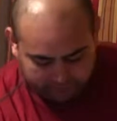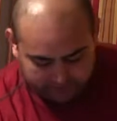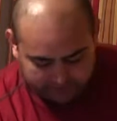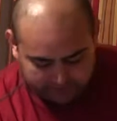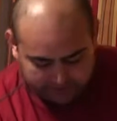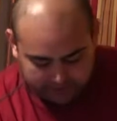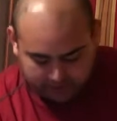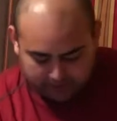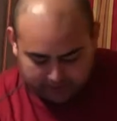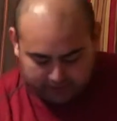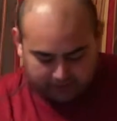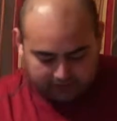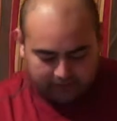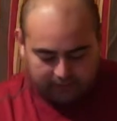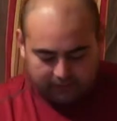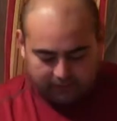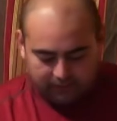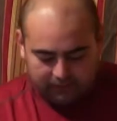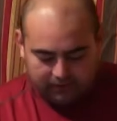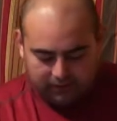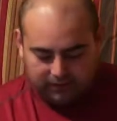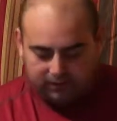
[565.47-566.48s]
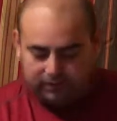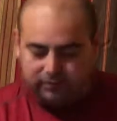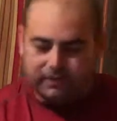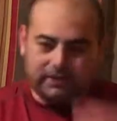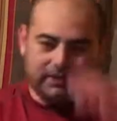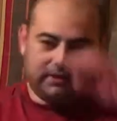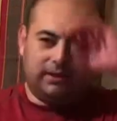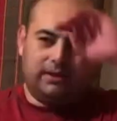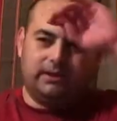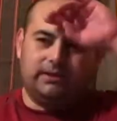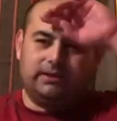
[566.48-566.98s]
fresh air, you know.
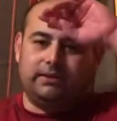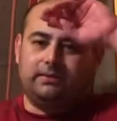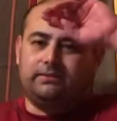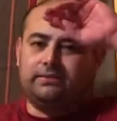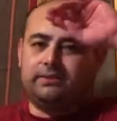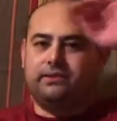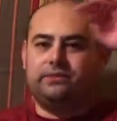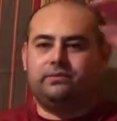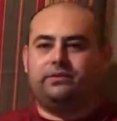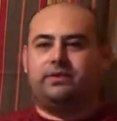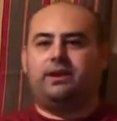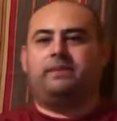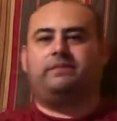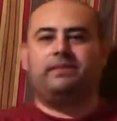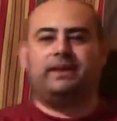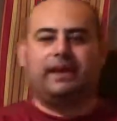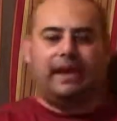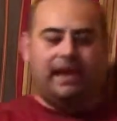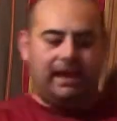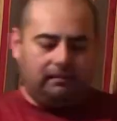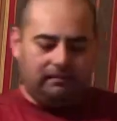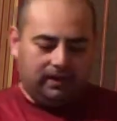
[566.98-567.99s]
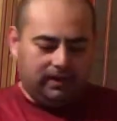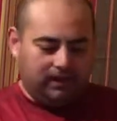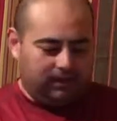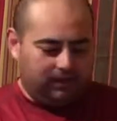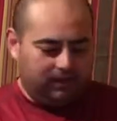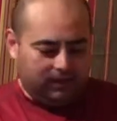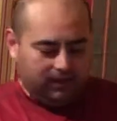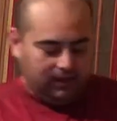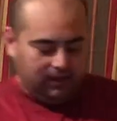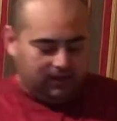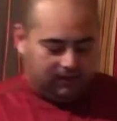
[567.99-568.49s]
Especially sometimes when I'm gaming,
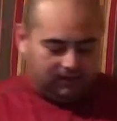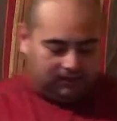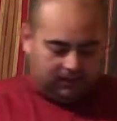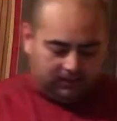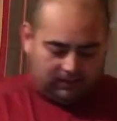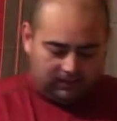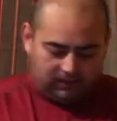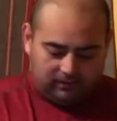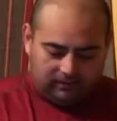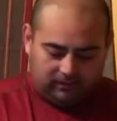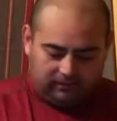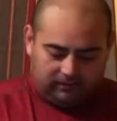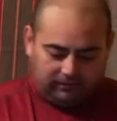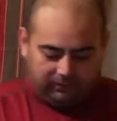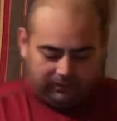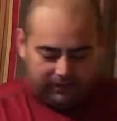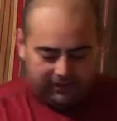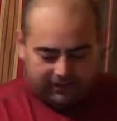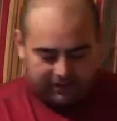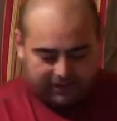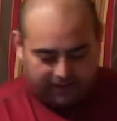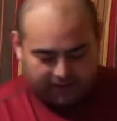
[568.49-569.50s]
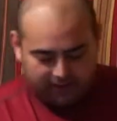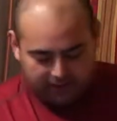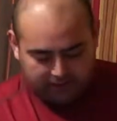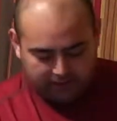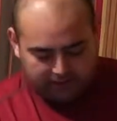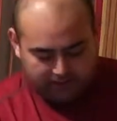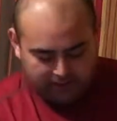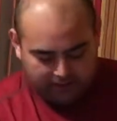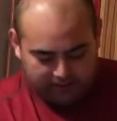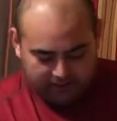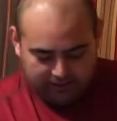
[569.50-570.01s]
fresh air,
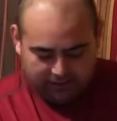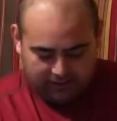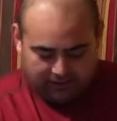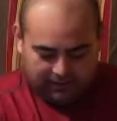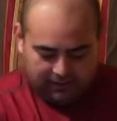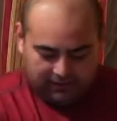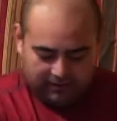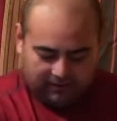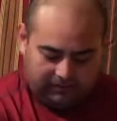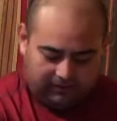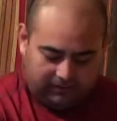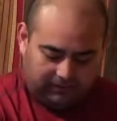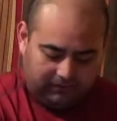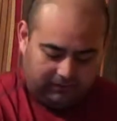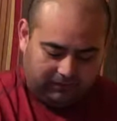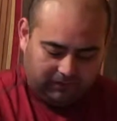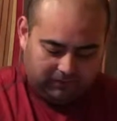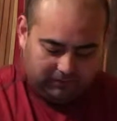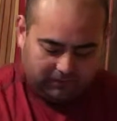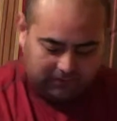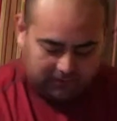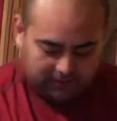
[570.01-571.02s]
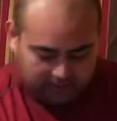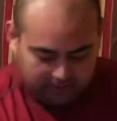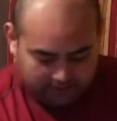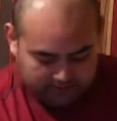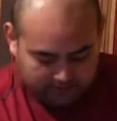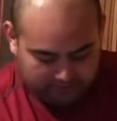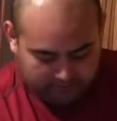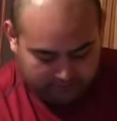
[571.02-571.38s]
it feels good.